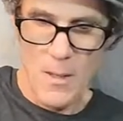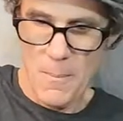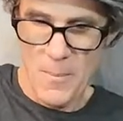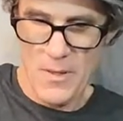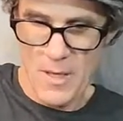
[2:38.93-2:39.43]

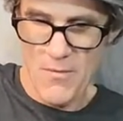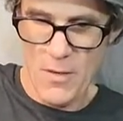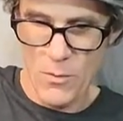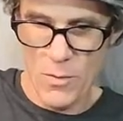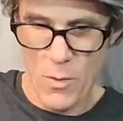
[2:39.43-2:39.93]
With a
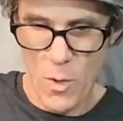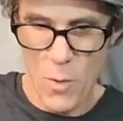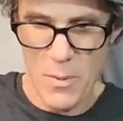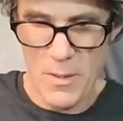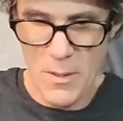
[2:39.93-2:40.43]
Velcro
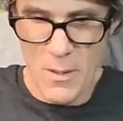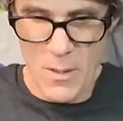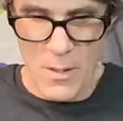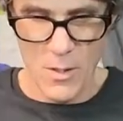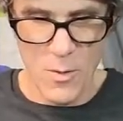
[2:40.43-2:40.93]
open,
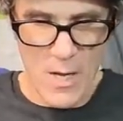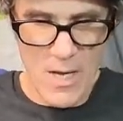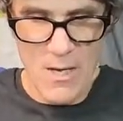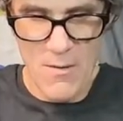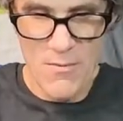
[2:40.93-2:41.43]
you
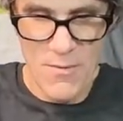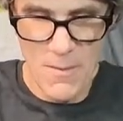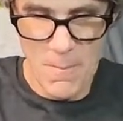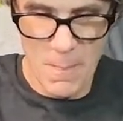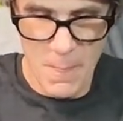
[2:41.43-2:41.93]
have
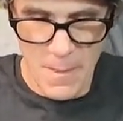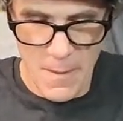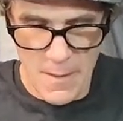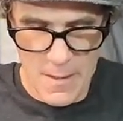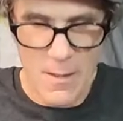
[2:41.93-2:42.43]

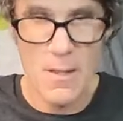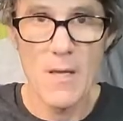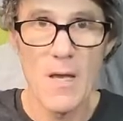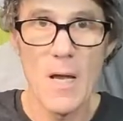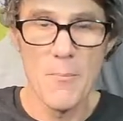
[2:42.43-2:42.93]

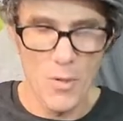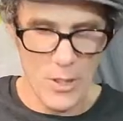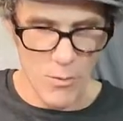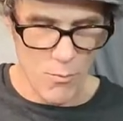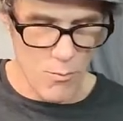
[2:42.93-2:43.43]
a
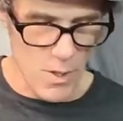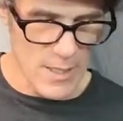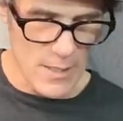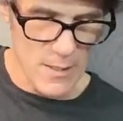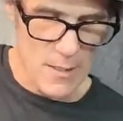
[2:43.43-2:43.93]
brick
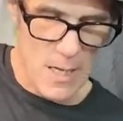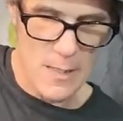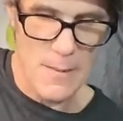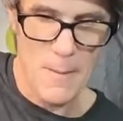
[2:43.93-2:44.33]
right inside.